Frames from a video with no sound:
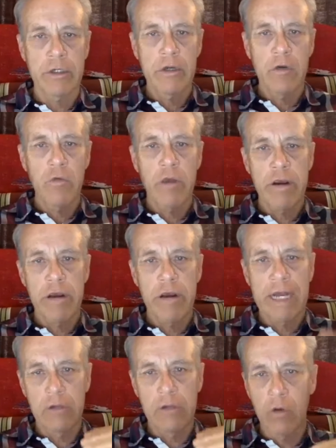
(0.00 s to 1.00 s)
where at
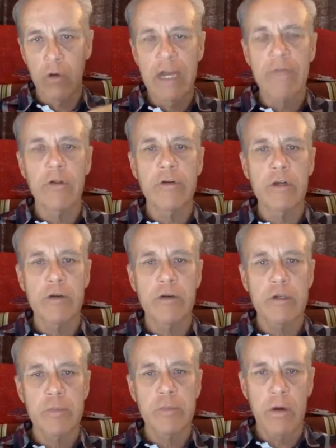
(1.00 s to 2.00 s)
a low level you're
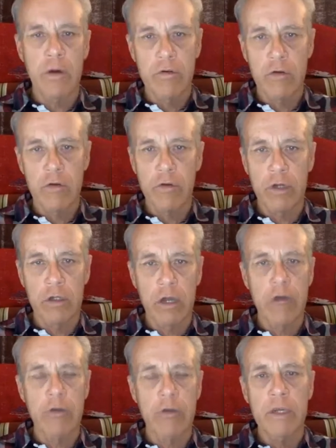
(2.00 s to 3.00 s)
exposed over a
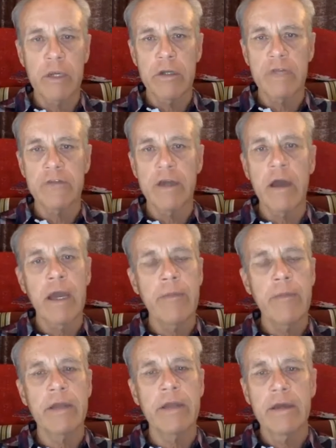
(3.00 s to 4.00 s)
longer period of time,
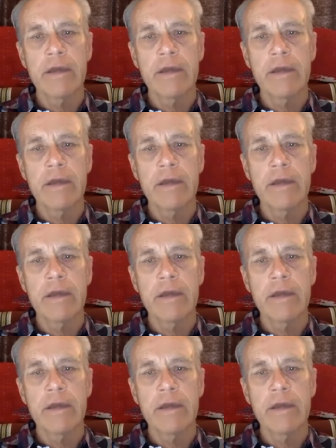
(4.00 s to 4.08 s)
and